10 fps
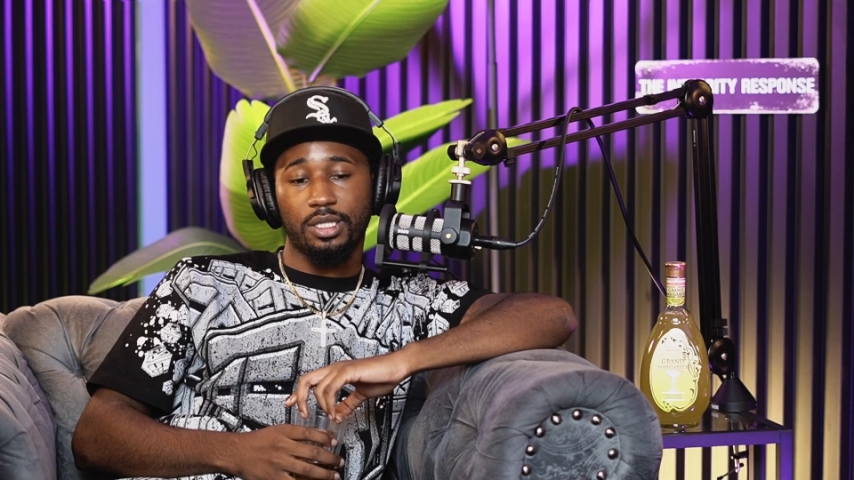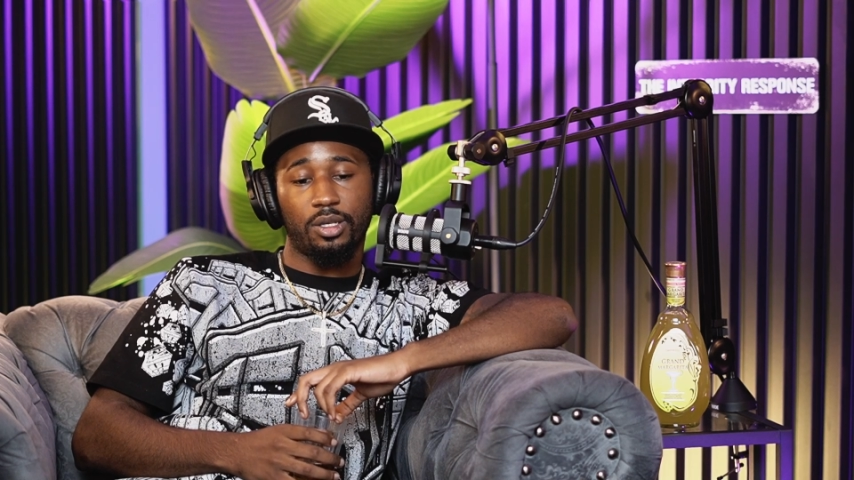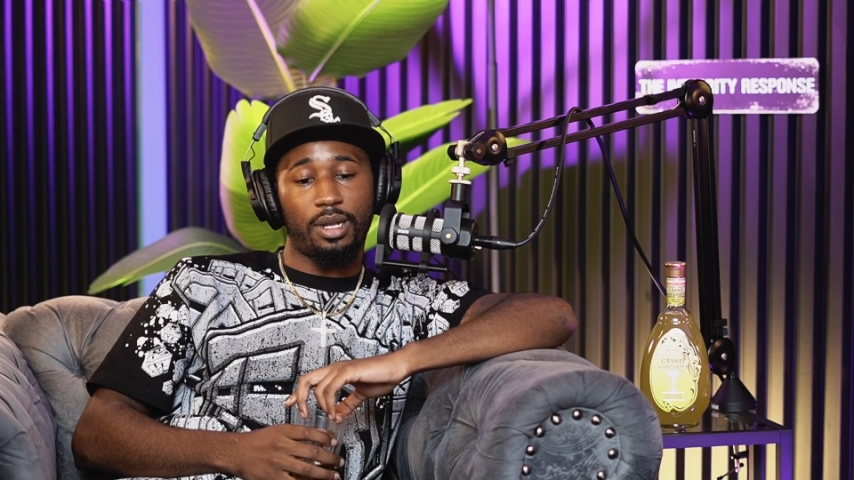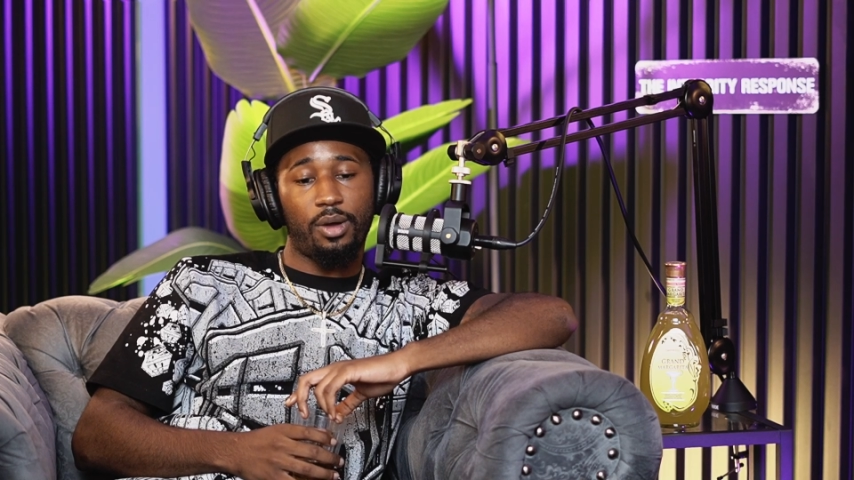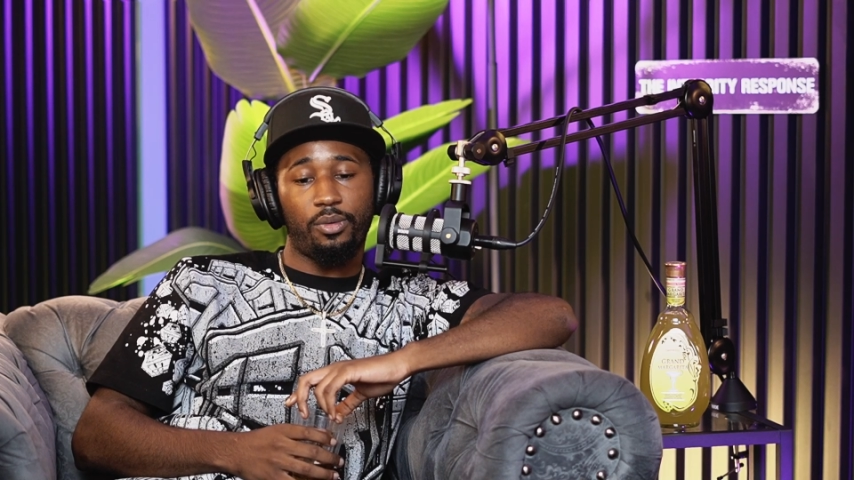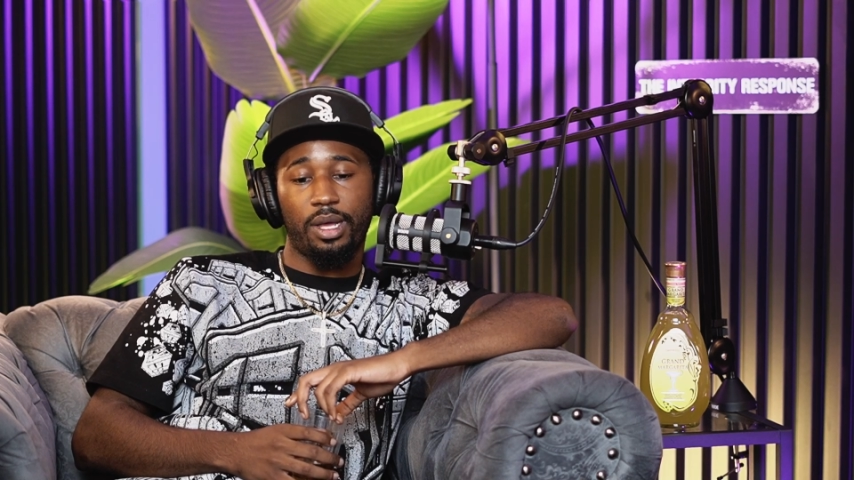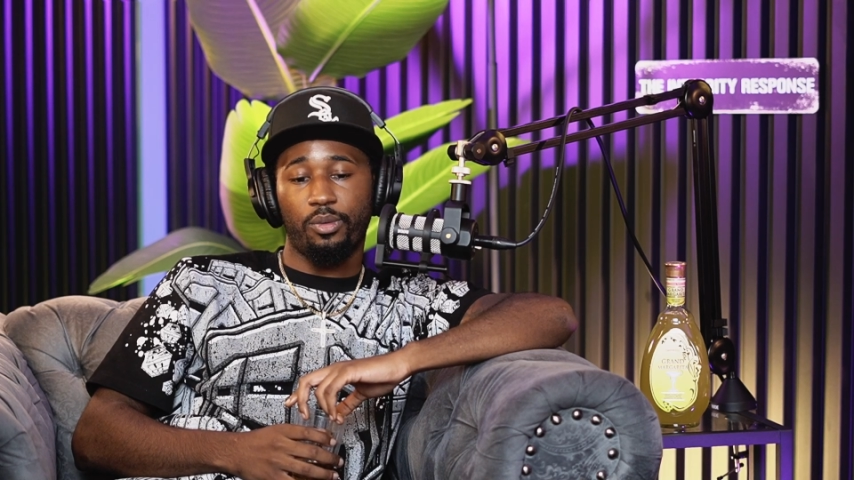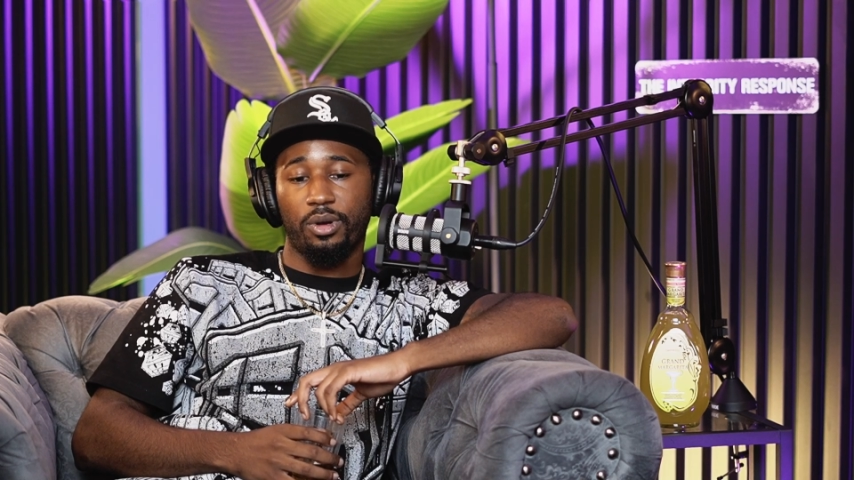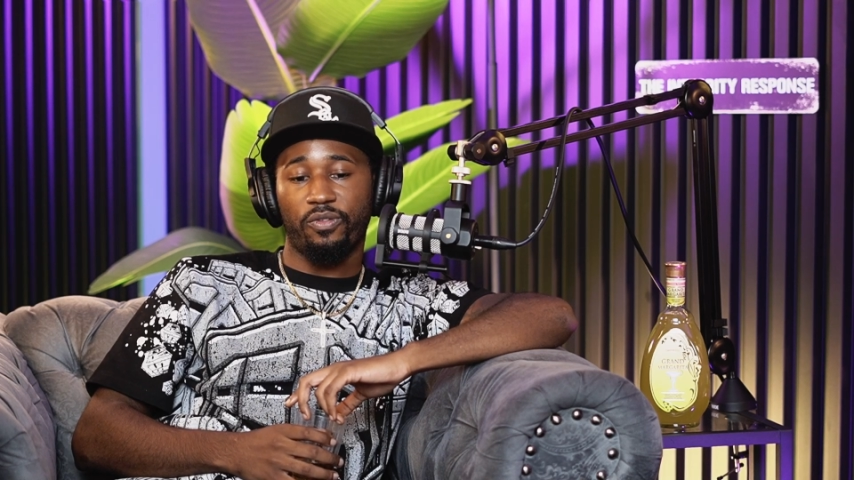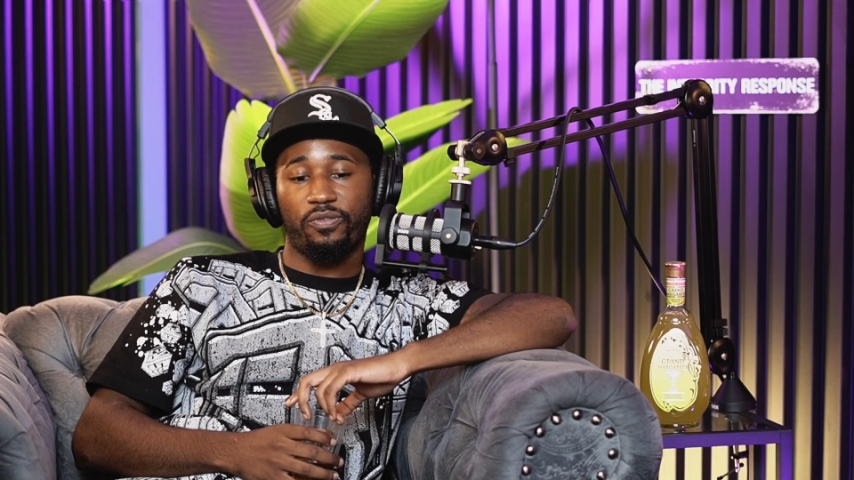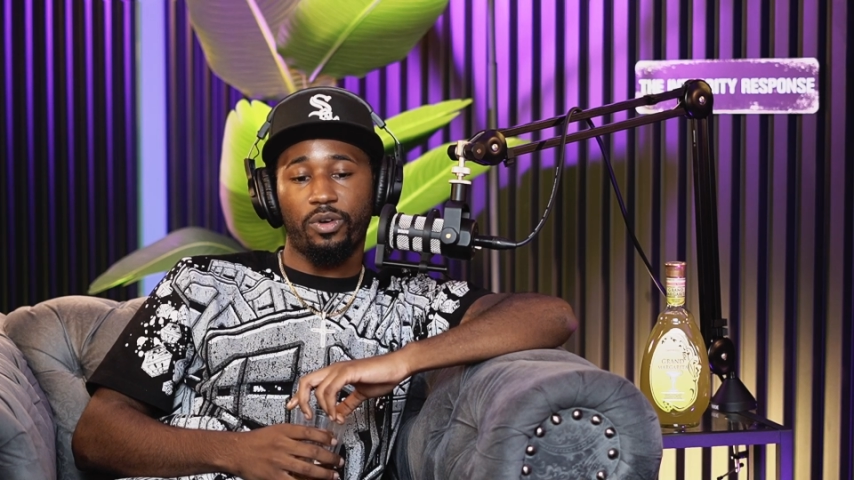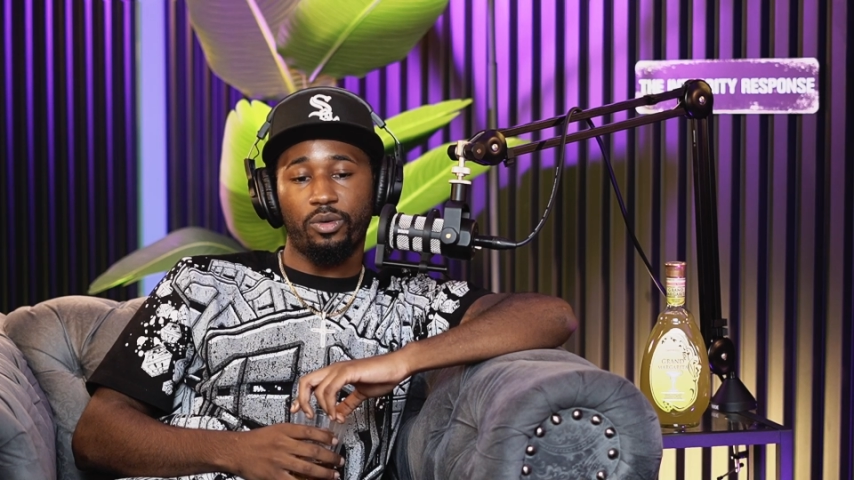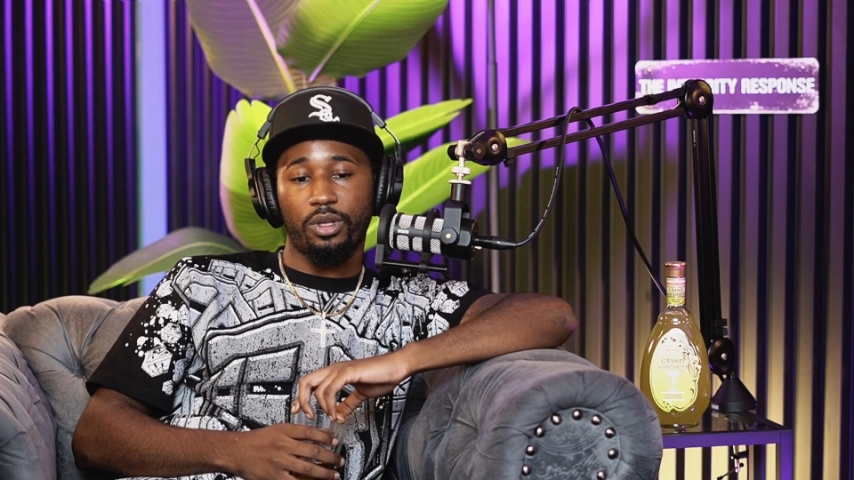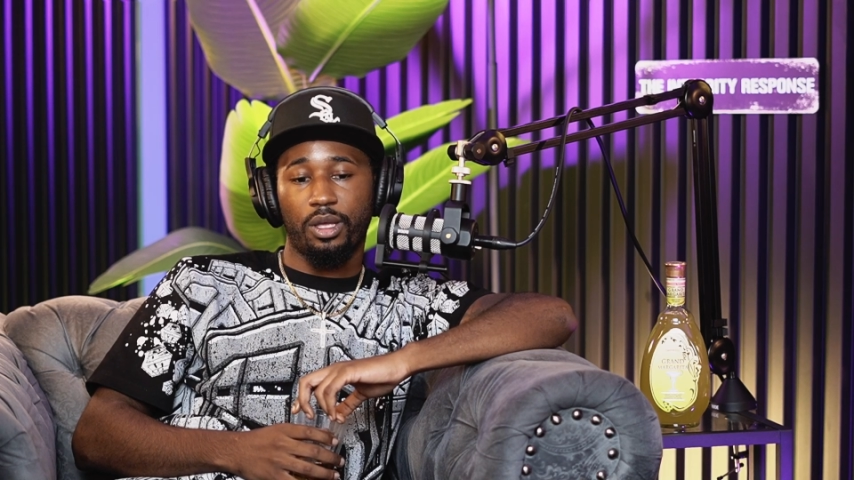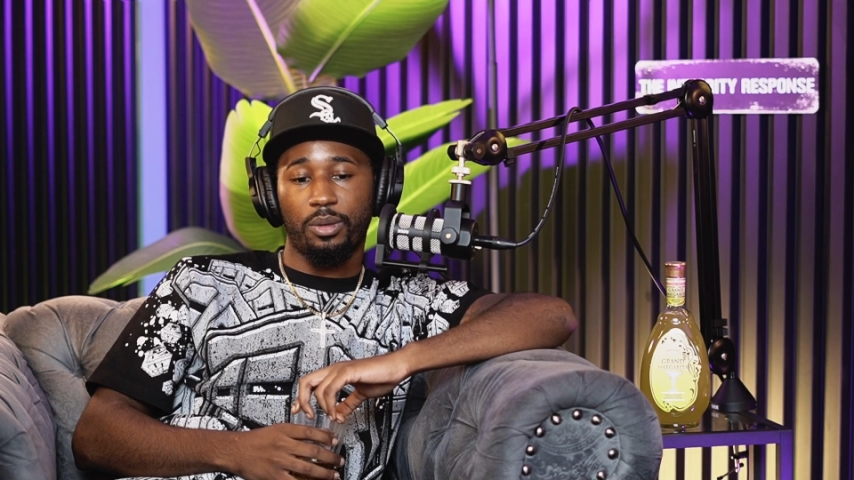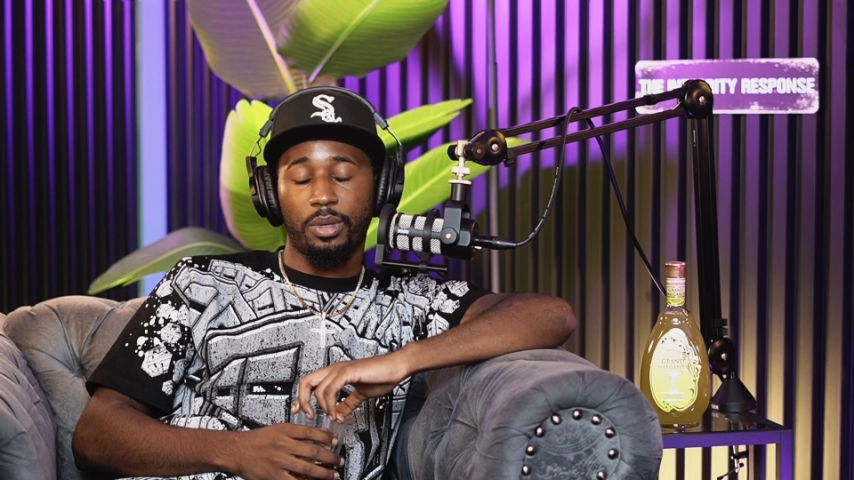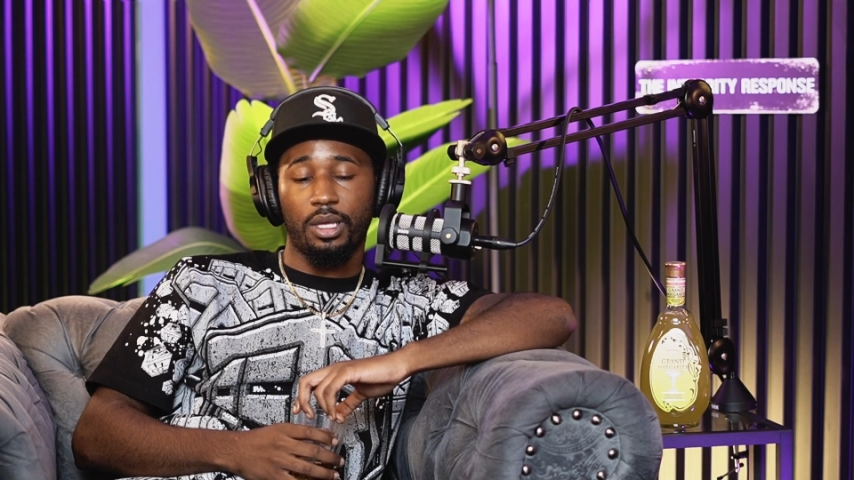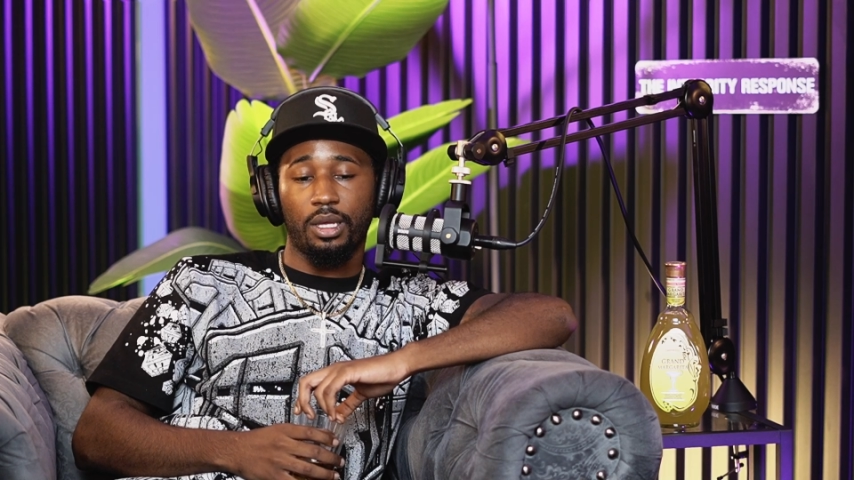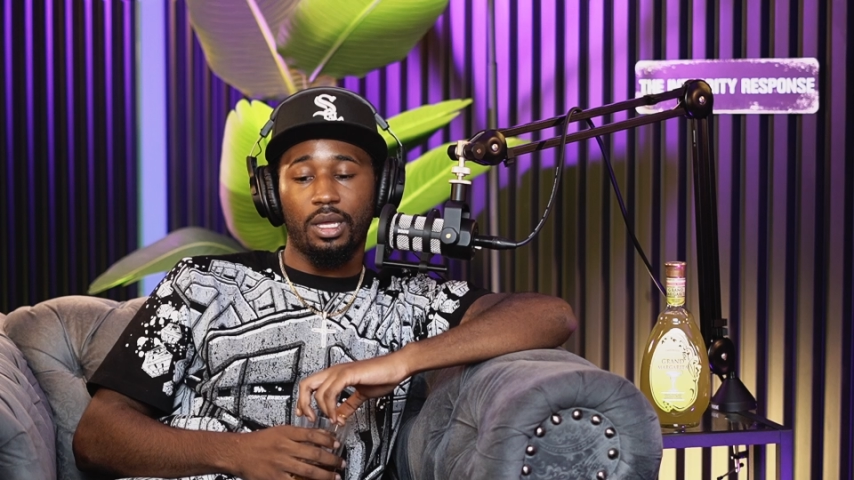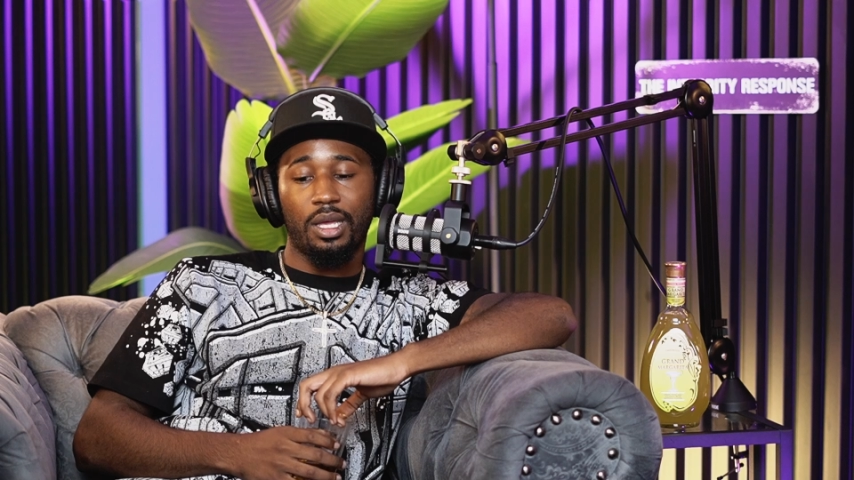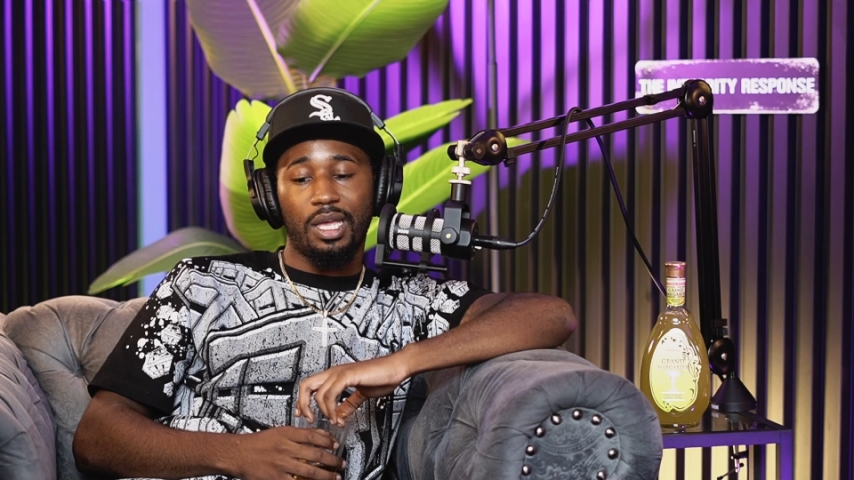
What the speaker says: So that way when them folk, you know what I mean?